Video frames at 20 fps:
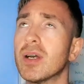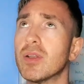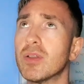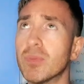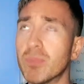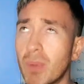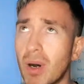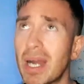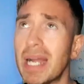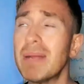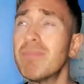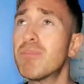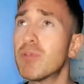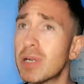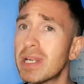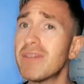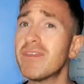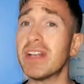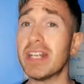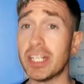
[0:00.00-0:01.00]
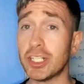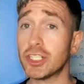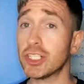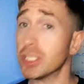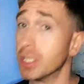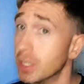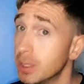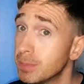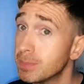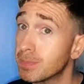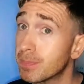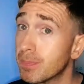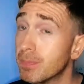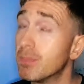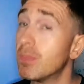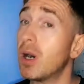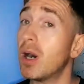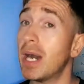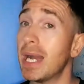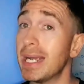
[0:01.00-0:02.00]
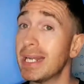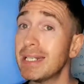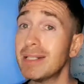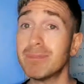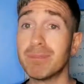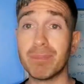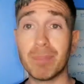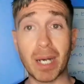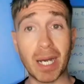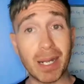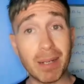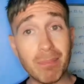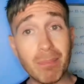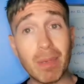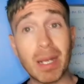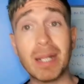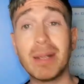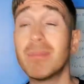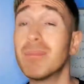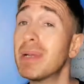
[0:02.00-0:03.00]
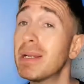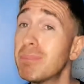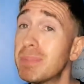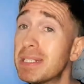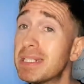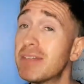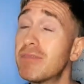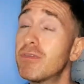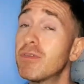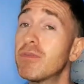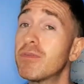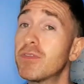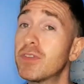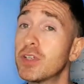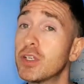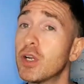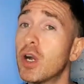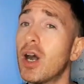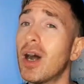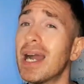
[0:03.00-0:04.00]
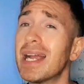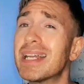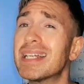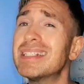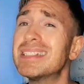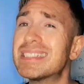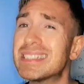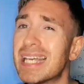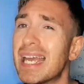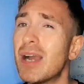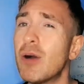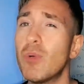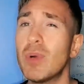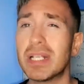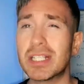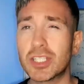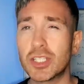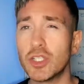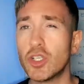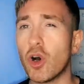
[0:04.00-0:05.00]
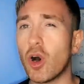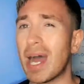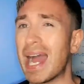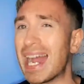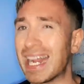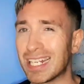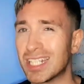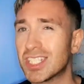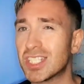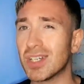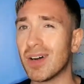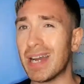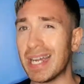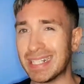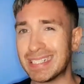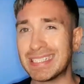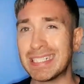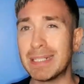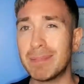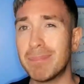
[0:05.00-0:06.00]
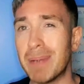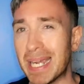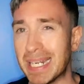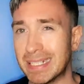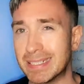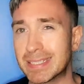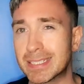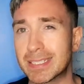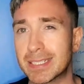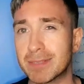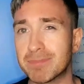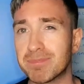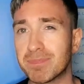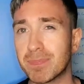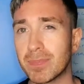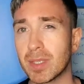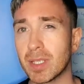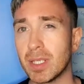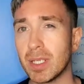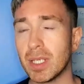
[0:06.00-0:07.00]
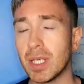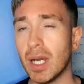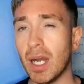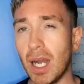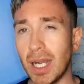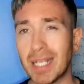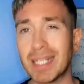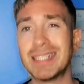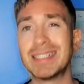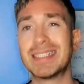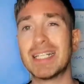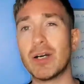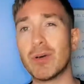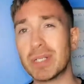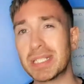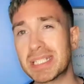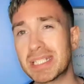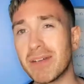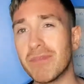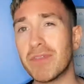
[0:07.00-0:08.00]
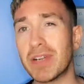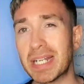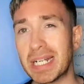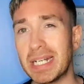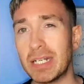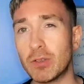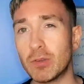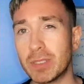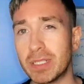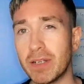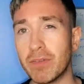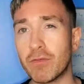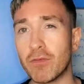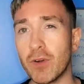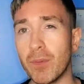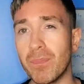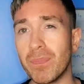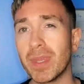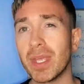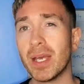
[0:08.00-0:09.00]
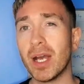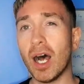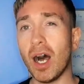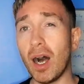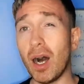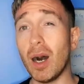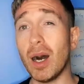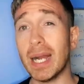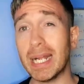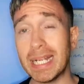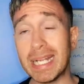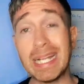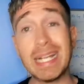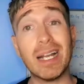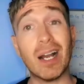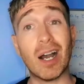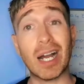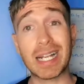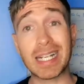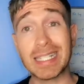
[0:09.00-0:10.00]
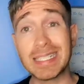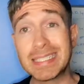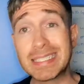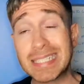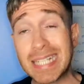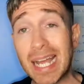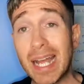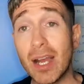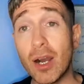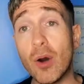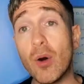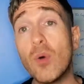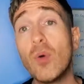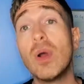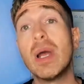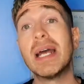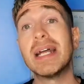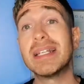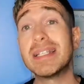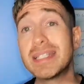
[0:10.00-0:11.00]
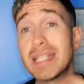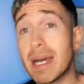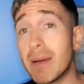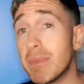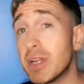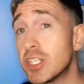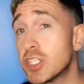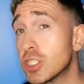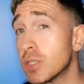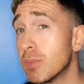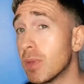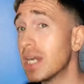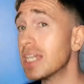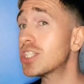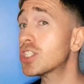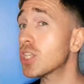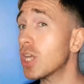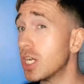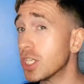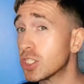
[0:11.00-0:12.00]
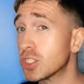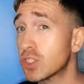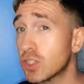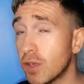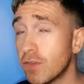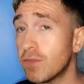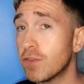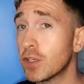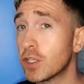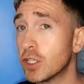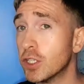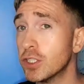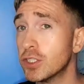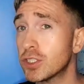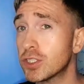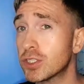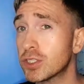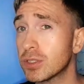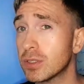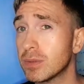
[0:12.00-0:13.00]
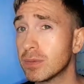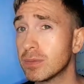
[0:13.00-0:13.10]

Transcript: my breathing issue, mine, but it may be different for you. I can tell it's not anxiety based. I can tell it's something a little different. I can tell damage to my esophagus,